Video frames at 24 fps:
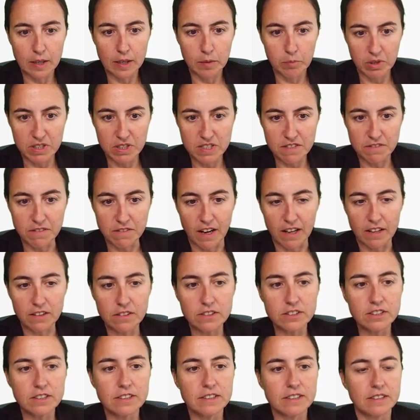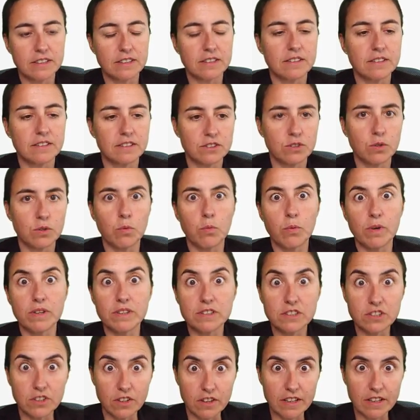PNG files. So when
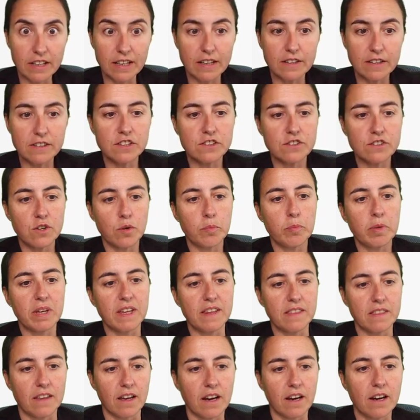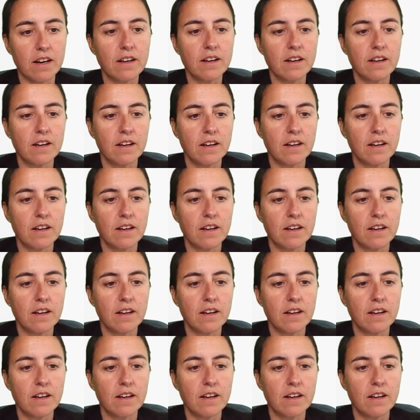something gets dropped in there,